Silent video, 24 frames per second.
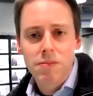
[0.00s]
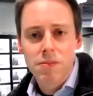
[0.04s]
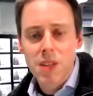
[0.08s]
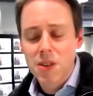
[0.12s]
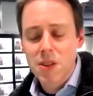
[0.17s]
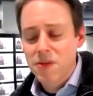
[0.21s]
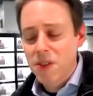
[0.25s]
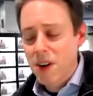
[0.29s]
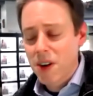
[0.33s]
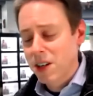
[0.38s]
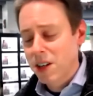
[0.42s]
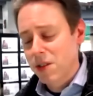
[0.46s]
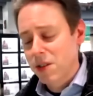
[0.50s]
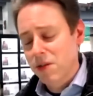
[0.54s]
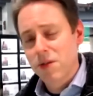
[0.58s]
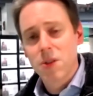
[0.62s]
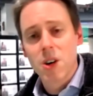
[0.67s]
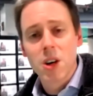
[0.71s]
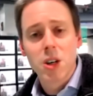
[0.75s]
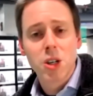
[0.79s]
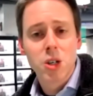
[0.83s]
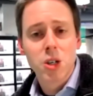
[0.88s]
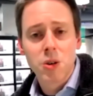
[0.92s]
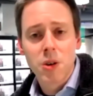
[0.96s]
They find it
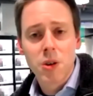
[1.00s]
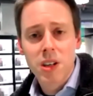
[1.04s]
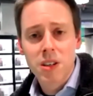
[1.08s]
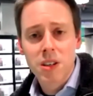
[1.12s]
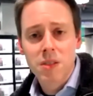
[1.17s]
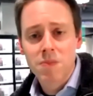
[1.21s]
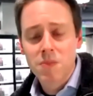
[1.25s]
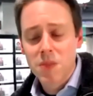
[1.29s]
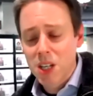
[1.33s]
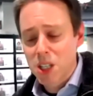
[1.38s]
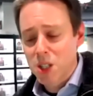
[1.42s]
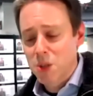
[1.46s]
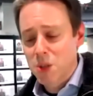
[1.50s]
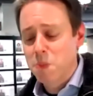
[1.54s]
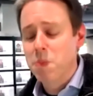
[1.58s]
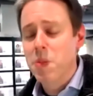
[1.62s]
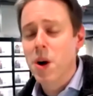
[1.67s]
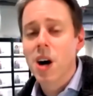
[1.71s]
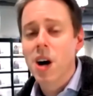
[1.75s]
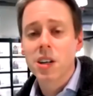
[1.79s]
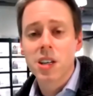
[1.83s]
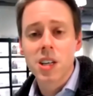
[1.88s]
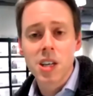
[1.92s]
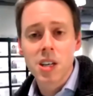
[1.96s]
frustrating, it's
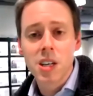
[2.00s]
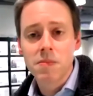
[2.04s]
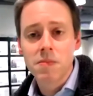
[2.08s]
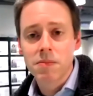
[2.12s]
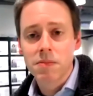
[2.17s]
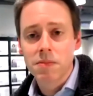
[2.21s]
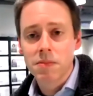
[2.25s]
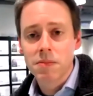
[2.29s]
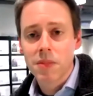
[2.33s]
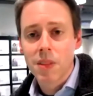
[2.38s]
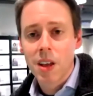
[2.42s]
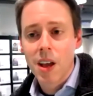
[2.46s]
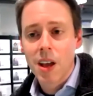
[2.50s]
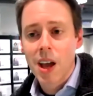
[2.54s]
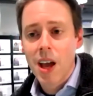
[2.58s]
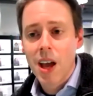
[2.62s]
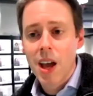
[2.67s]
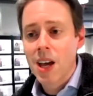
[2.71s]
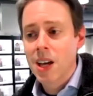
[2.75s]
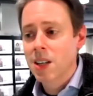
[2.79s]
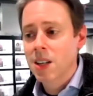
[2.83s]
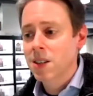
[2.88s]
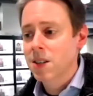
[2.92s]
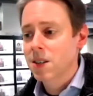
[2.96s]
buggy,
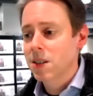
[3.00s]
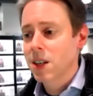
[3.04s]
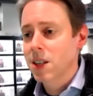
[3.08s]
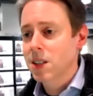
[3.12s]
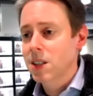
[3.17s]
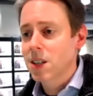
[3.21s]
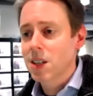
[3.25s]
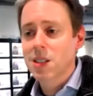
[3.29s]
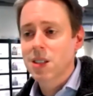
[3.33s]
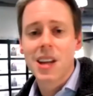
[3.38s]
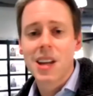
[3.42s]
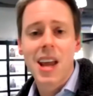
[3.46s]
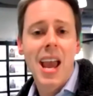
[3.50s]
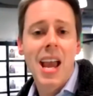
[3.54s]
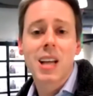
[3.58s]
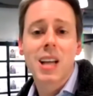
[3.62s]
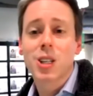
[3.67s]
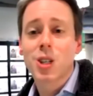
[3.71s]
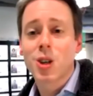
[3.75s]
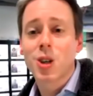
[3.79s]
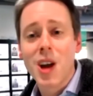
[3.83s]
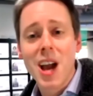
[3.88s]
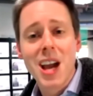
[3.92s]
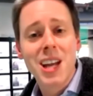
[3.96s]
and it doesn't
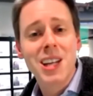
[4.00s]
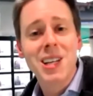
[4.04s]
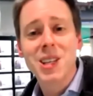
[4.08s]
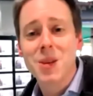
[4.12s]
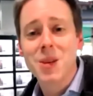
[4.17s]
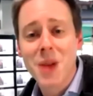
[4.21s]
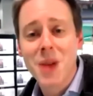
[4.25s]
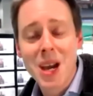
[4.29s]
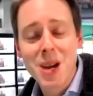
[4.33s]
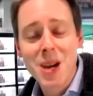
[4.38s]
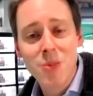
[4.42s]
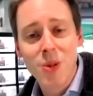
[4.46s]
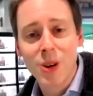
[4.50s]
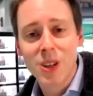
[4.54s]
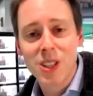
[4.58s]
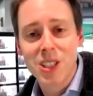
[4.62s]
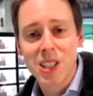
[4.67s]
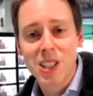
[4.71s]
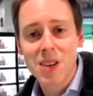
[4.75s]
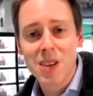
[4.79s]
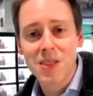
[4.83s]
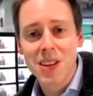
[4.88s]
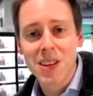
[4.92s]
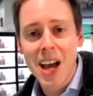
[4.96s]
answer any of the pain points
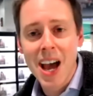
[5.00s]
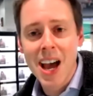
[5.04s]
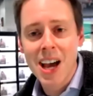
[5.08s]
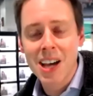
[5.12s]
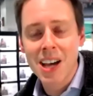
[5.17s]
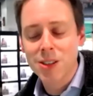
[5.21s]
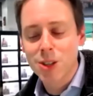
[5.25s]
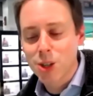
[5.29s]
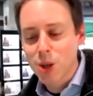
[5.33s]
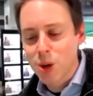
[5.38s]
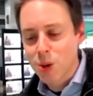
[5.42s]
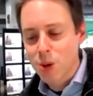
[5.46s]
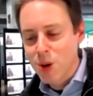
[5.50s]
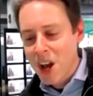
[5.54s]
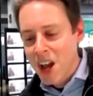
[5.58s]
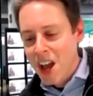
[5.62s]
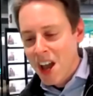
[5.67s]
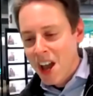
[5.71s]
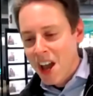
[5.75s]
they even had. So,